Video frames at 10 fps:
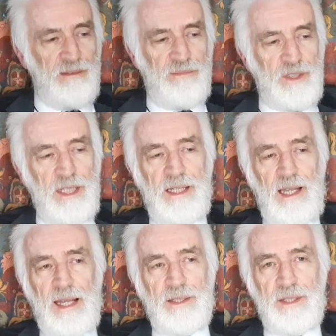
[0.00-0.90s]
she
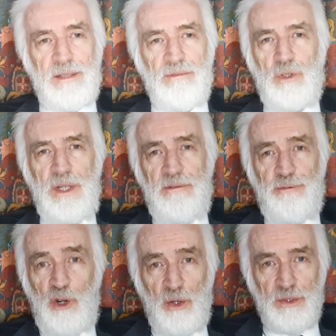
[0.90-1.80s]
collects green
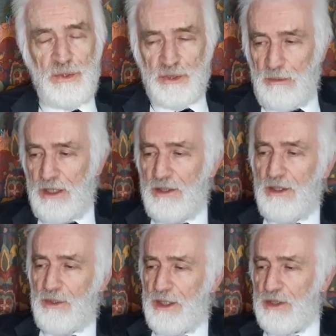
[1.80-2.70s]
frogs or something, and
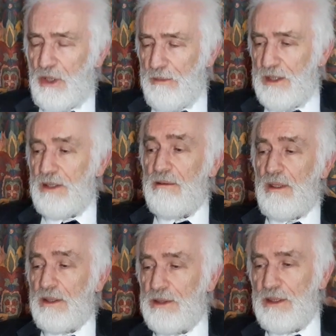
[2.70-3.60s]
you're in a shop and you think,
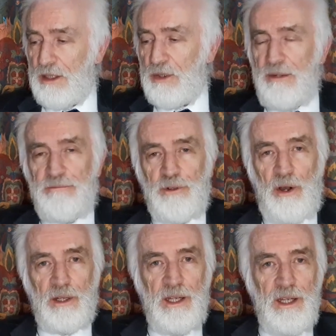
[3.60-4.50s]
oh, a green
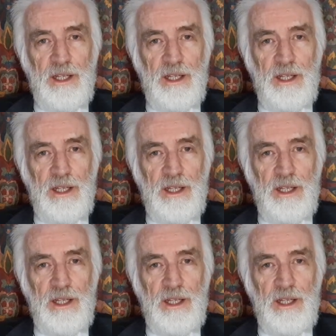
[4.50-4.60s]
frog,